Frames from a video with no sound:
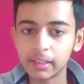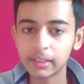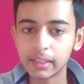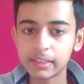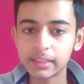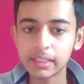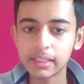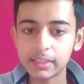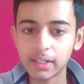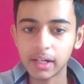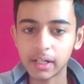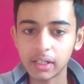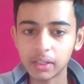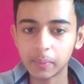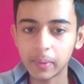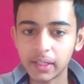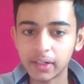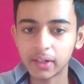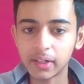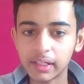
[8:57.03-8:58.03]
this is right
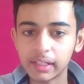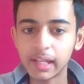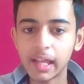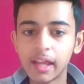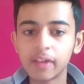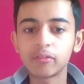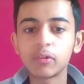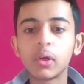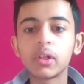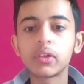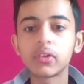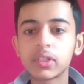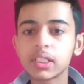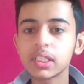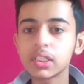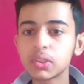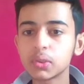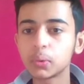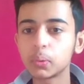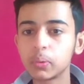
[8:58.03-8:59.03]
ventricle. I have
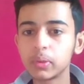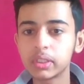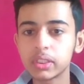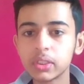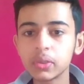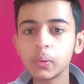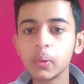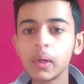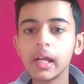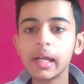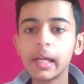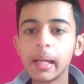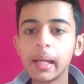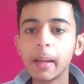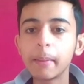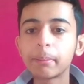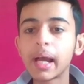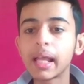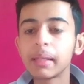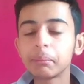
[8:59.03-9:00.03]
already told you
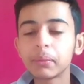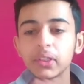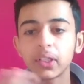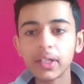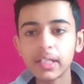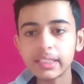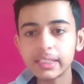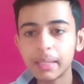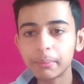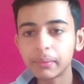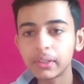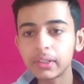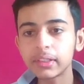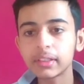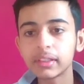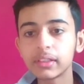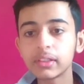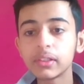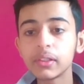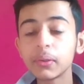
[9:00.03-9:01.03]
pulmonary
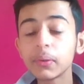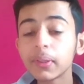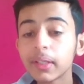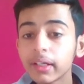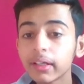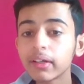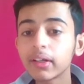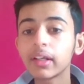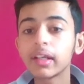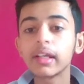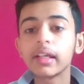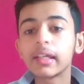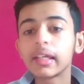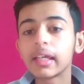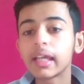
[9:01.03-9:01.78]
semilunar,